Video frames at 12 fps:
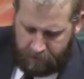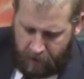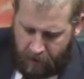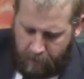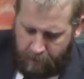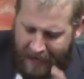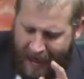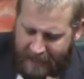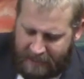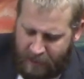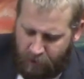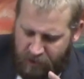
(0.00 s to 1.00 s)

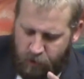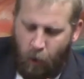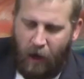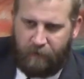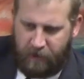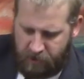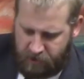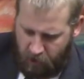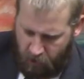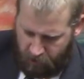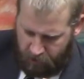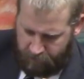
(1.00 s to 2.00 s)
Manasseh was 12 years
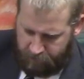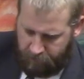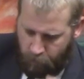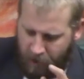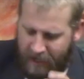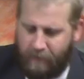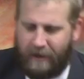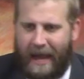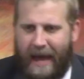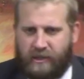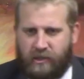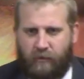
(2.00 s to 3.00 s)
old when he
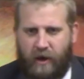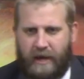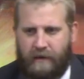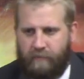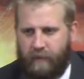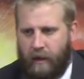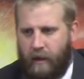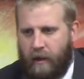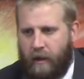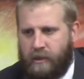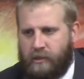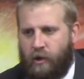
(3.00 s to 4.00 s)
began to reign.
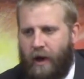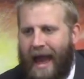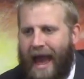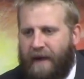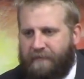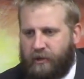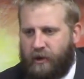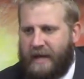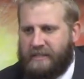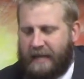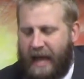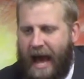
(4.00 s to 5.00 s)
So after
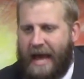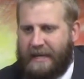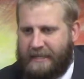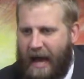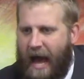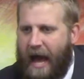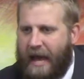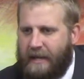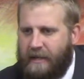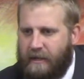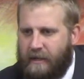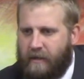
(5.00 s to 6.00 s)
Hezekiah
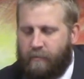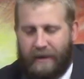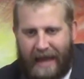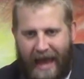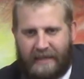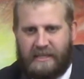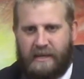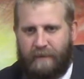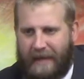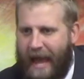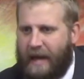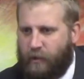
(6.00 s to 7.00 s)
died, Manasseh
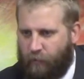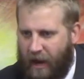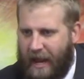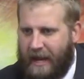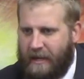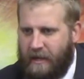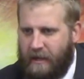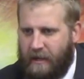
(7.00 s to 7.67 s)
began to reign.